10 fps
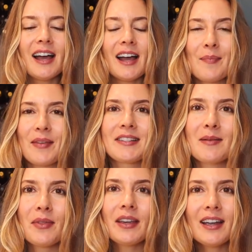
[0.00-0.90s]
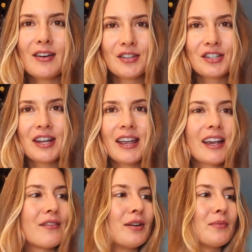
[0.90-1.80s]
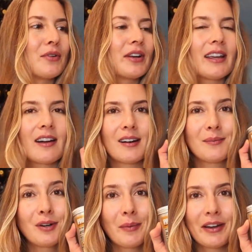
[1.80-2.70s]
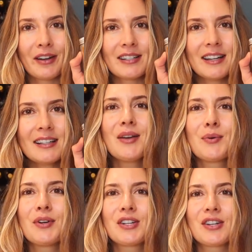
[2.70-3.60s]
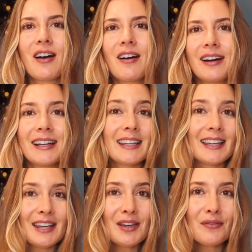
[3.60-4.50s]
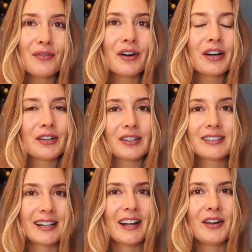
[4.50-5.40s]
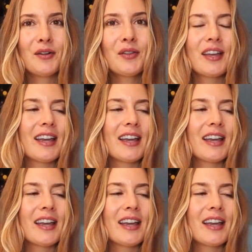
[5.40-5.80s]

And something I also take every morning are probiotics, which are a key for a good gut health.